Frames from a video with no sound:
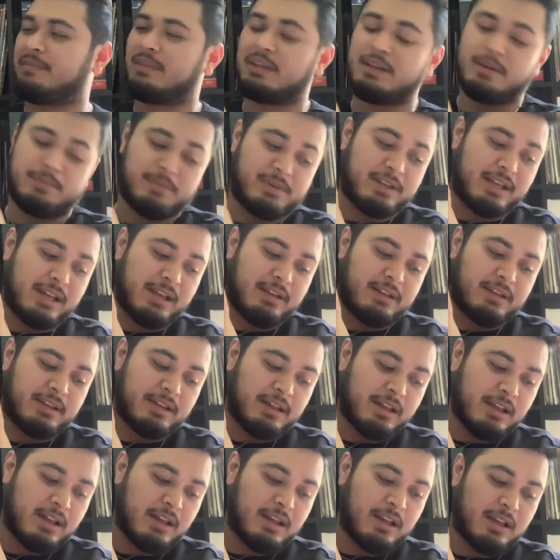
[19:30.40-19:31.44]
But yeah,
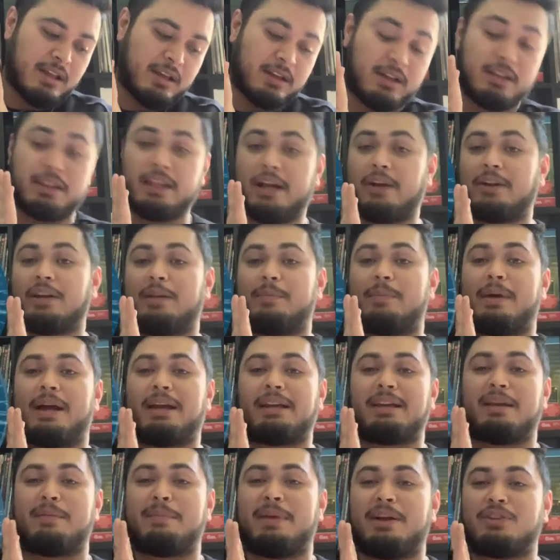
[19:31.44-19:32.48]
Clarity by
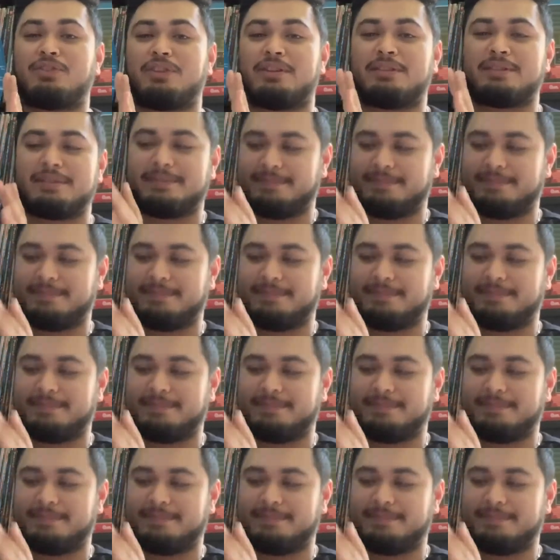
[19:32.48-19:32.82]
Kim Petras.